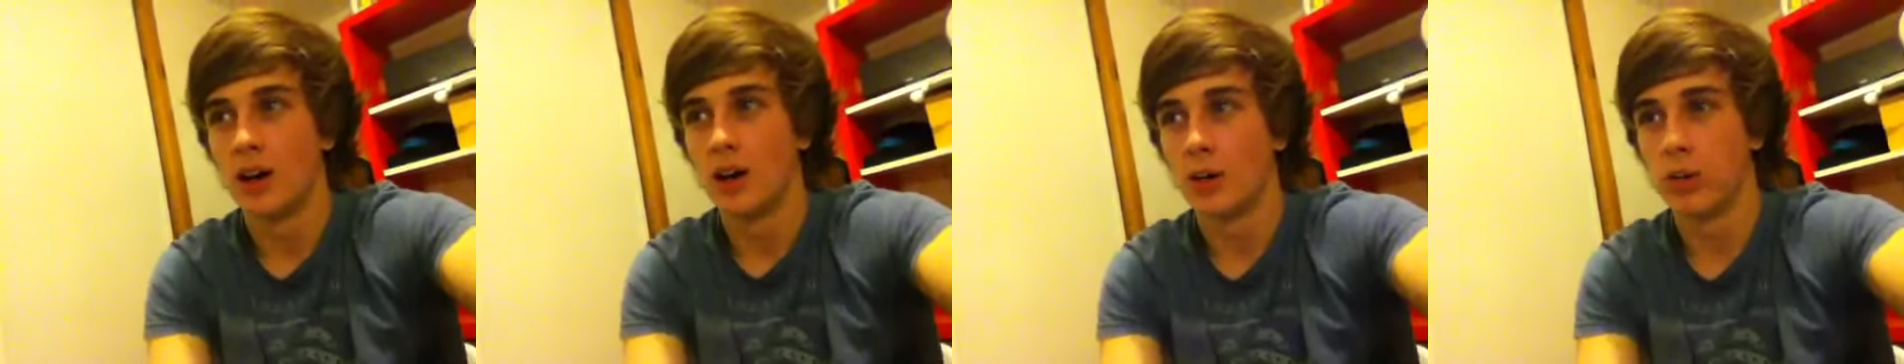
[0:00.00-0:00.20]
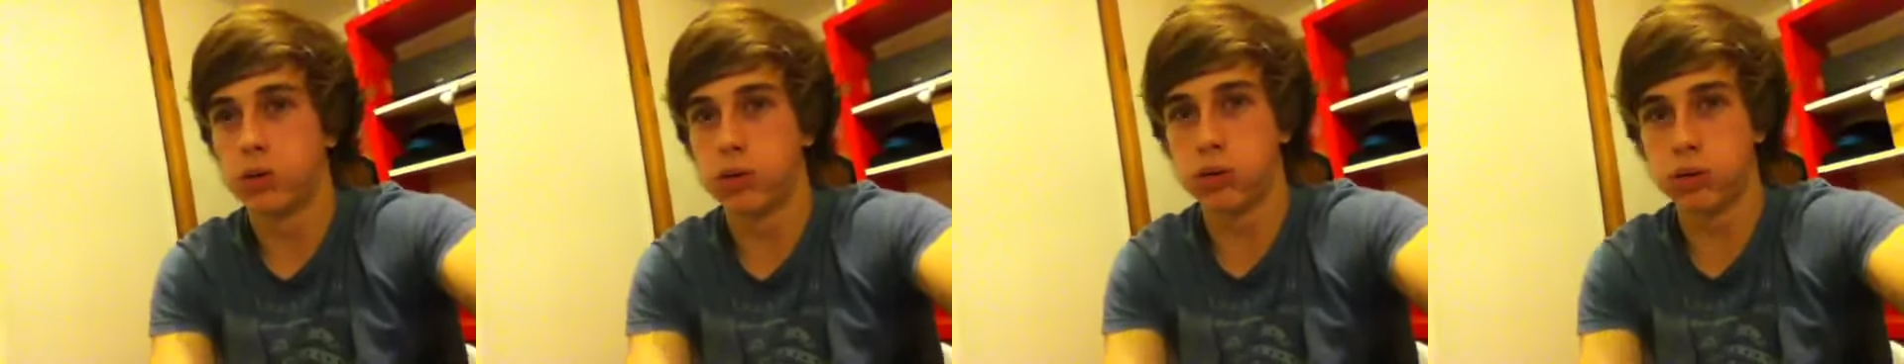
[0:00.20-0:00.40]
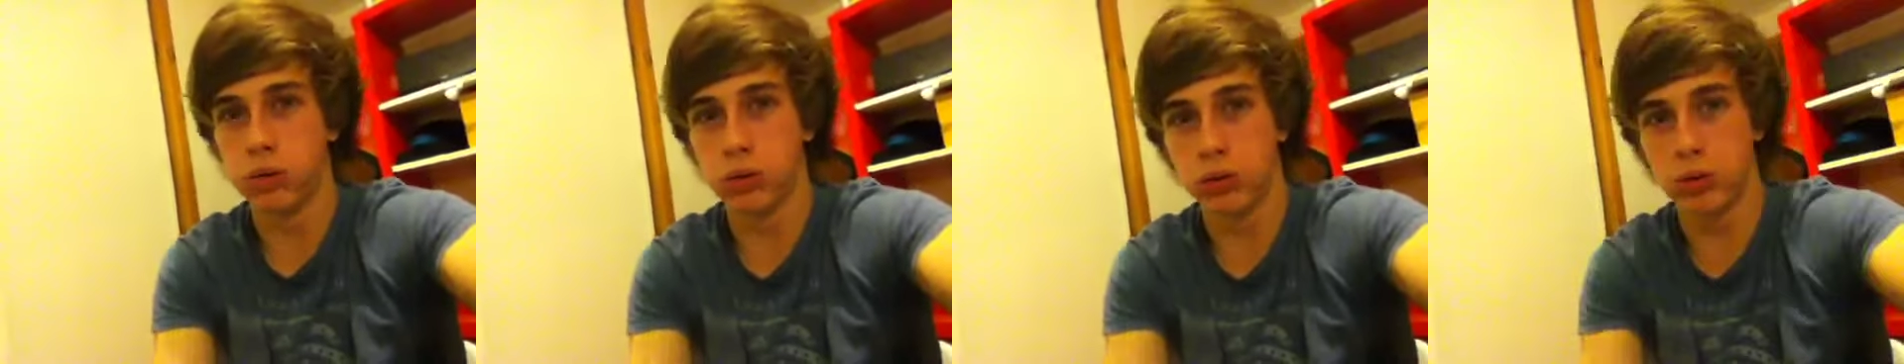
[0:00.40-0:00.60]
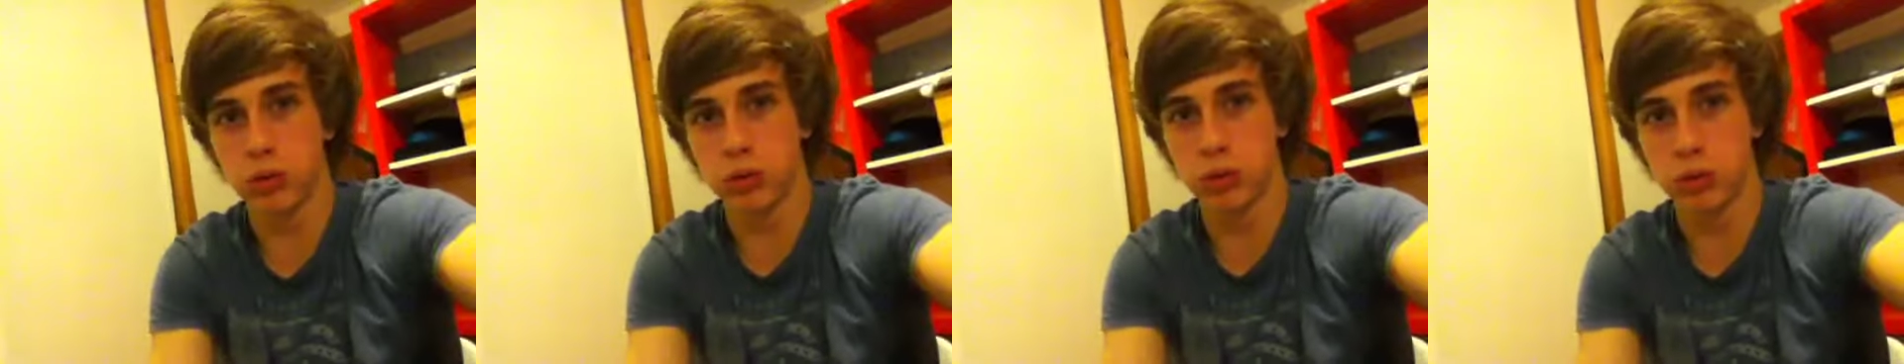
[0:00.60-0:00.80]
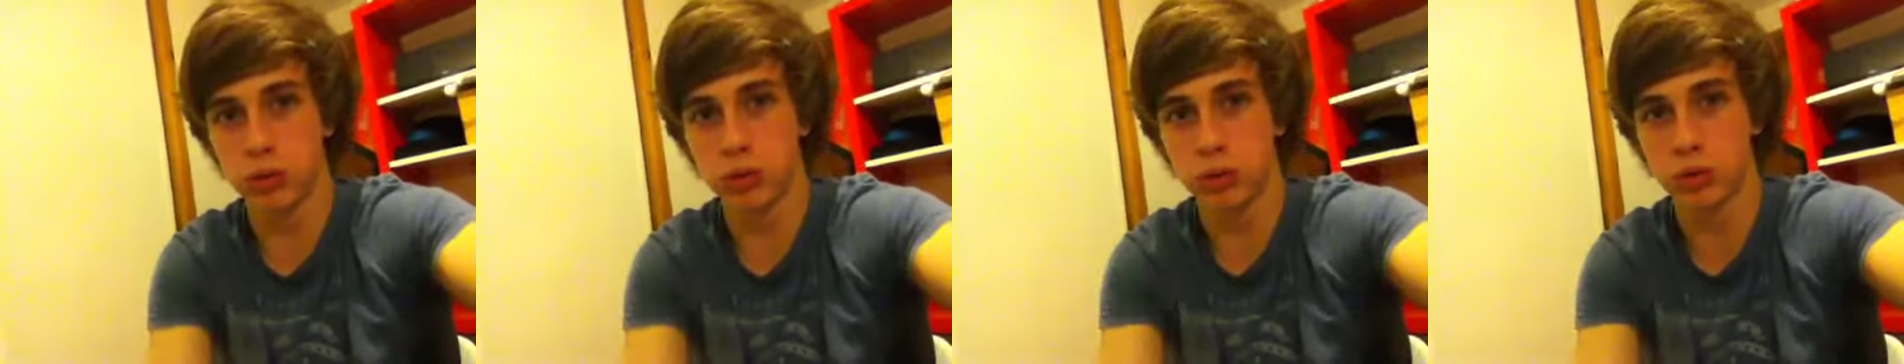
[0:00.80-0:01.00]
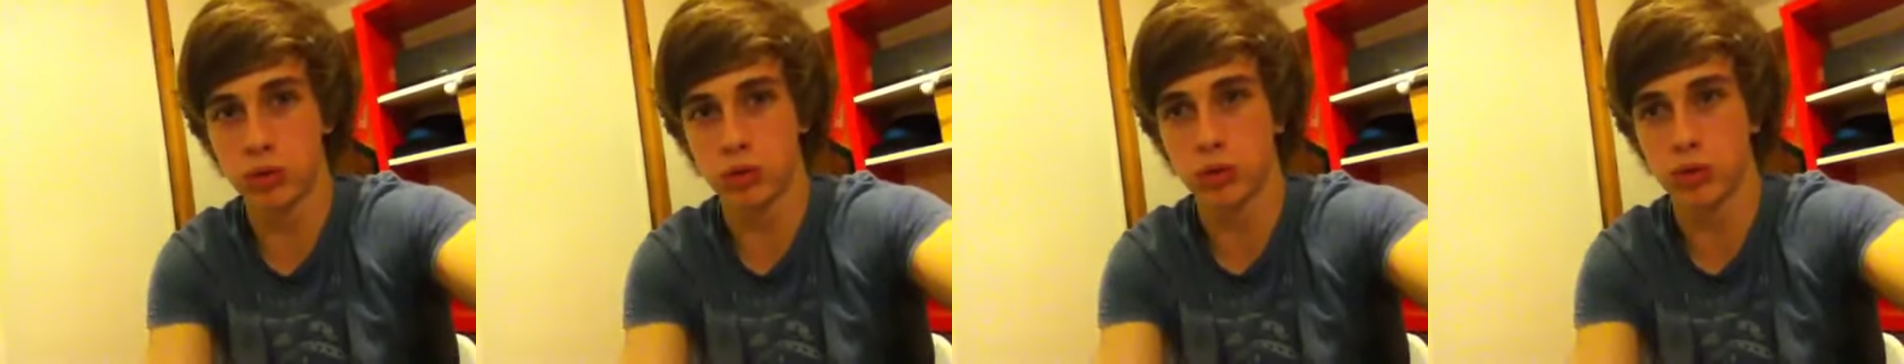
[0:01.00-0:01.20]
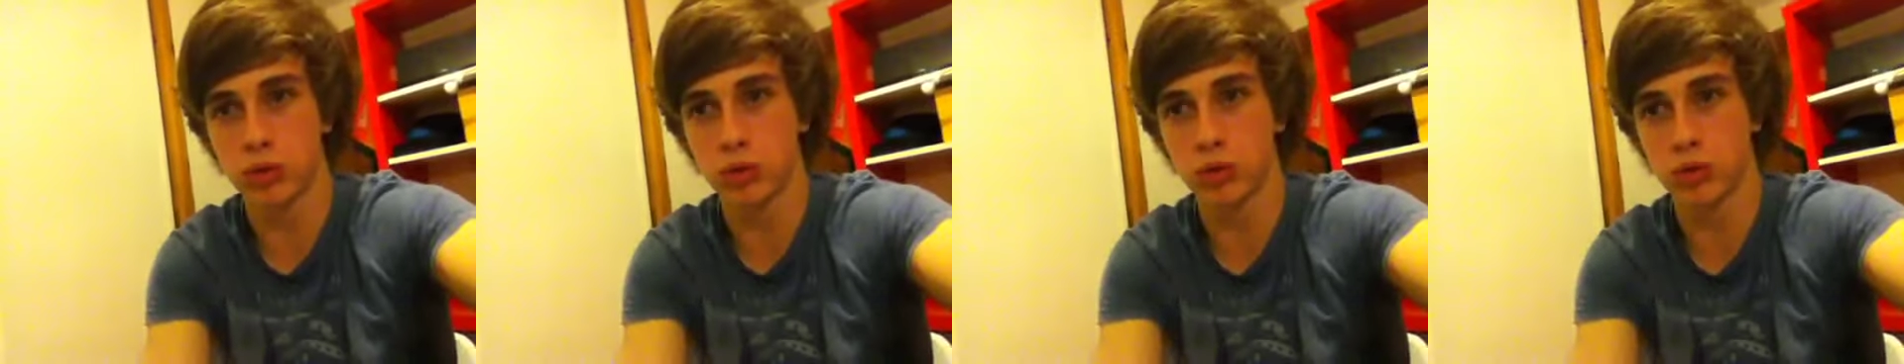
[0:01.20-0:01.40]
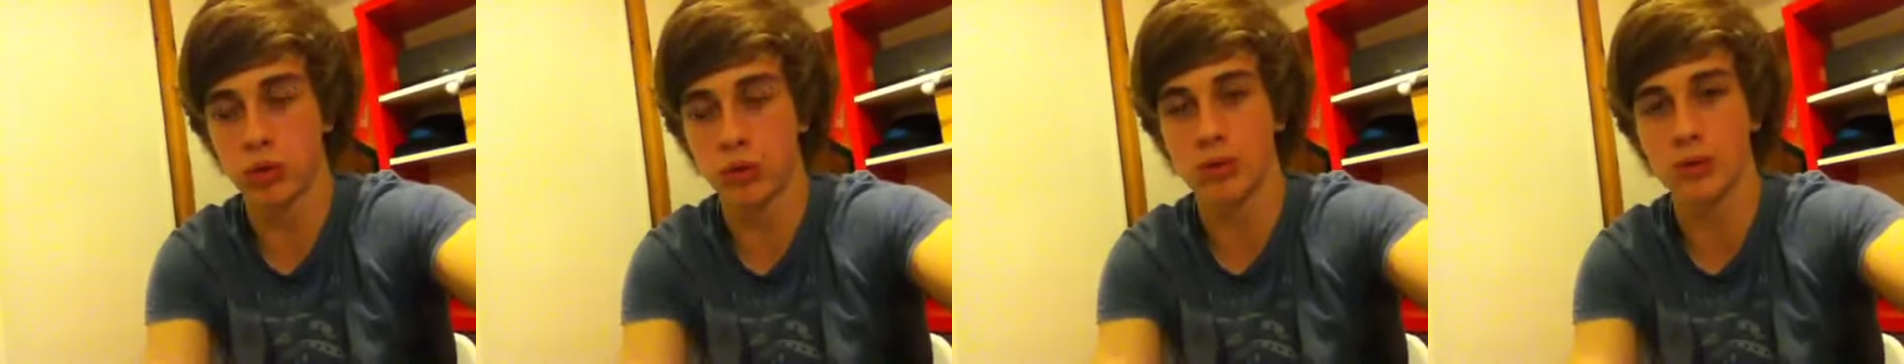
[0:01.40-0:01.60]

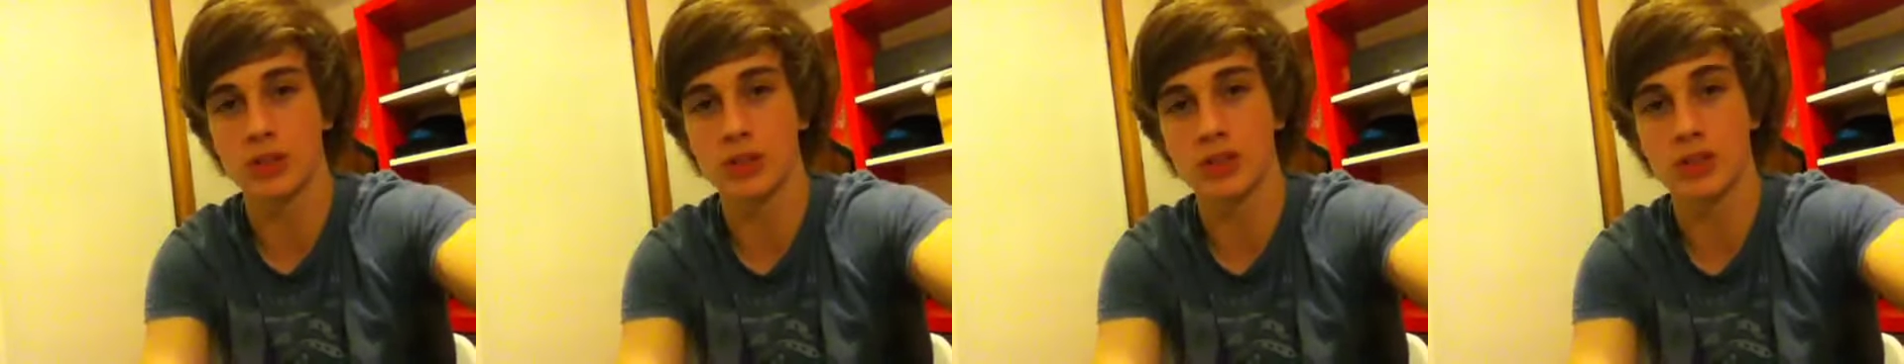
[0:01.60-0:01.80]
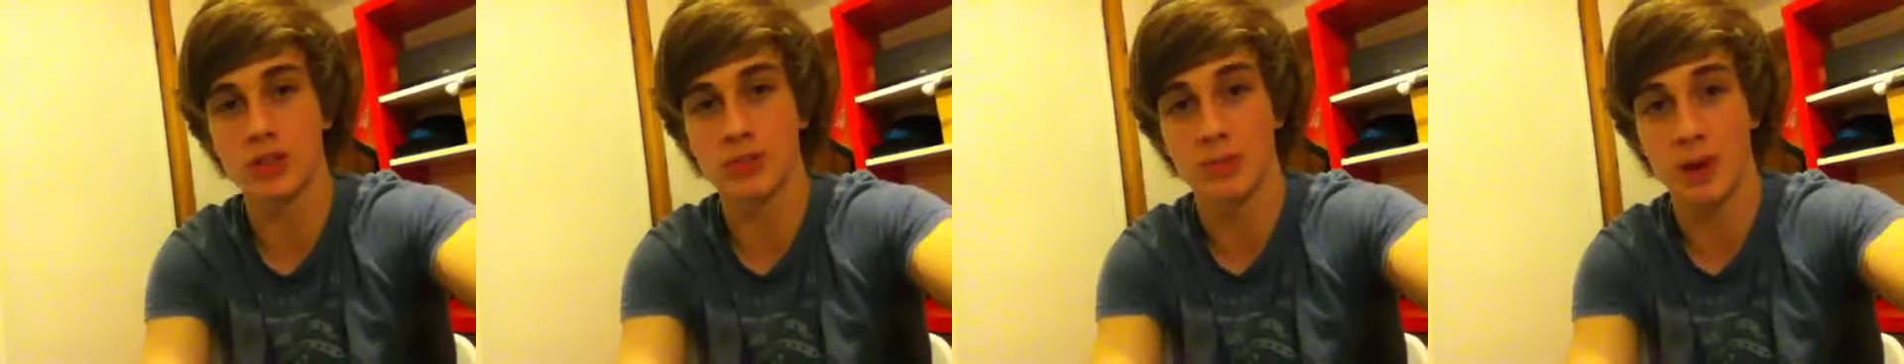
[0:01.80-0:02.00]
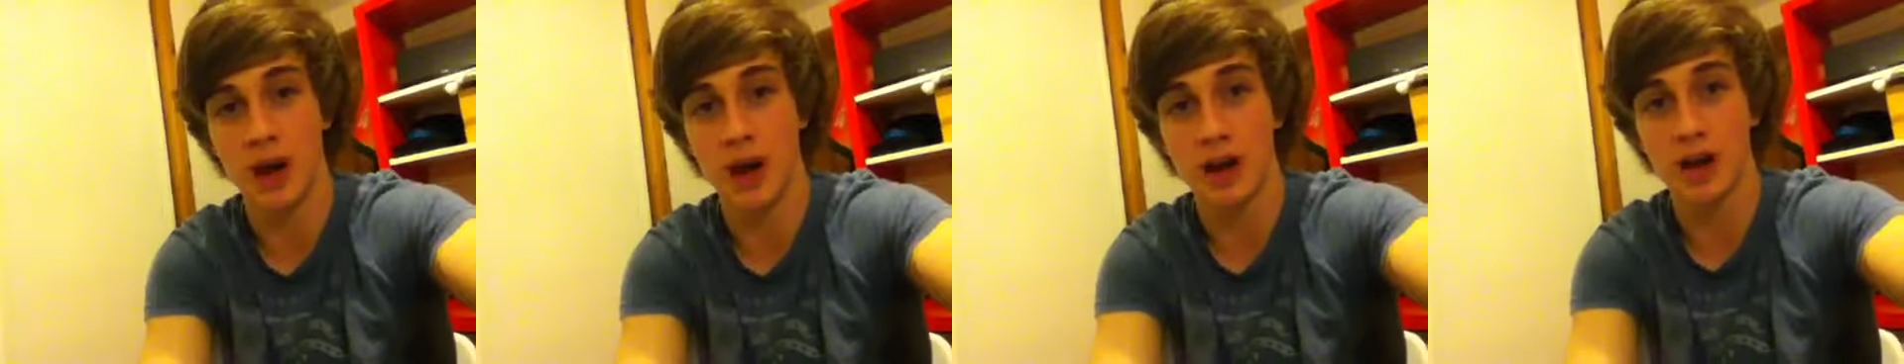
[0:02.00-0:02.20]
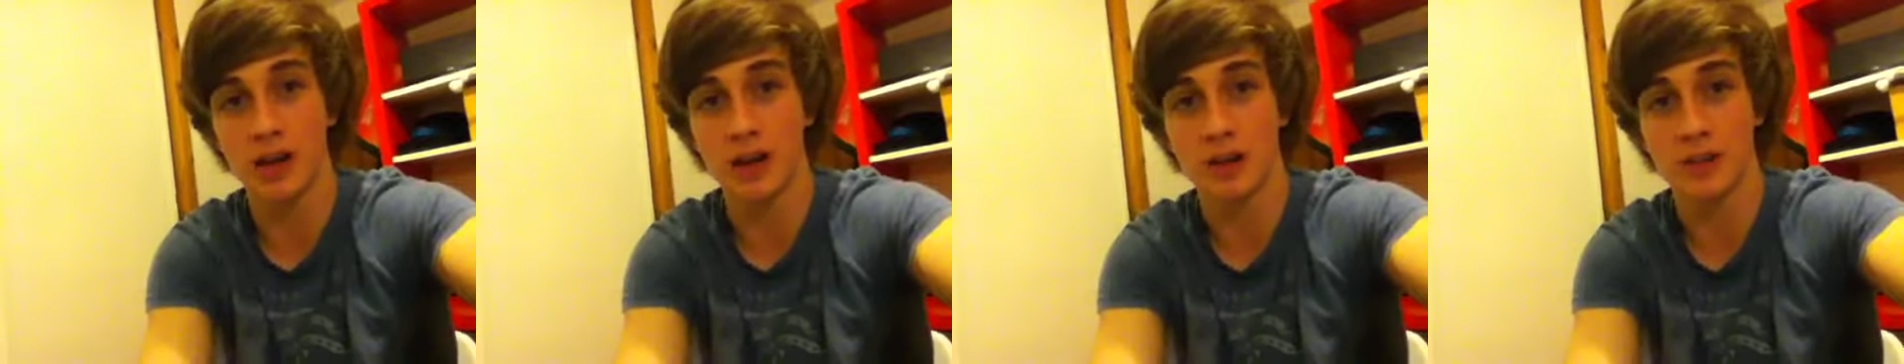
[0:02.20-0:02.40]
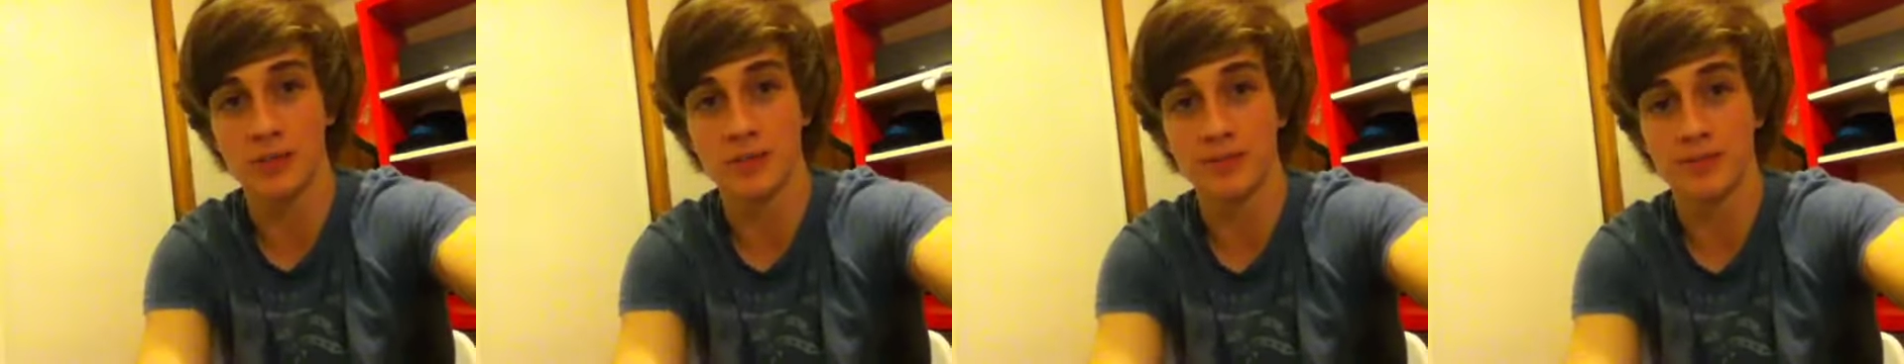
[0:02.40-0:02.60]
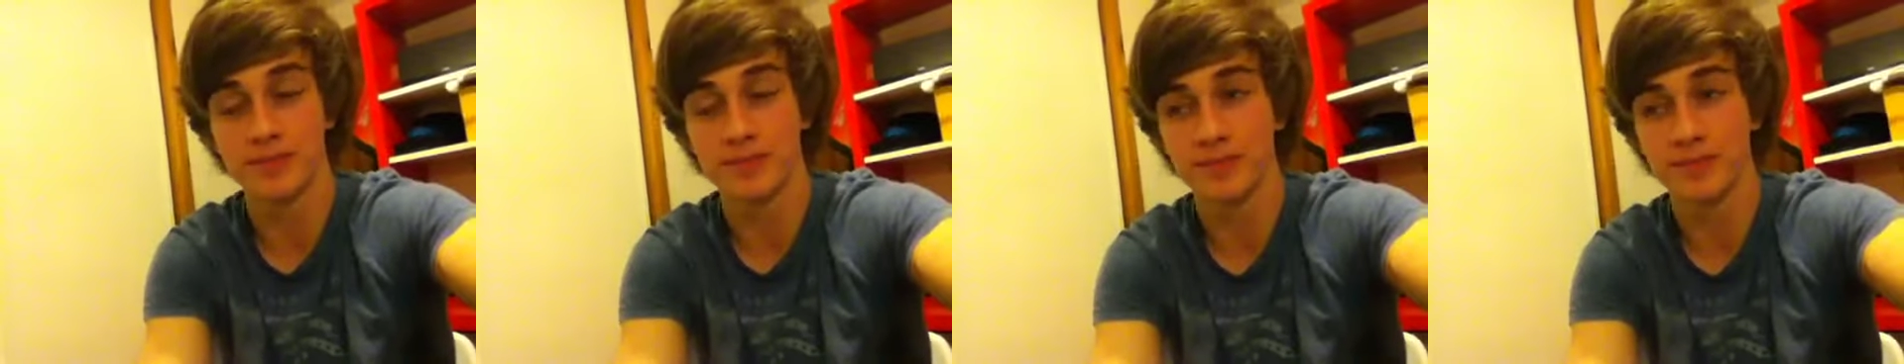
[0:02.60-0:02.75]
I want to inspire,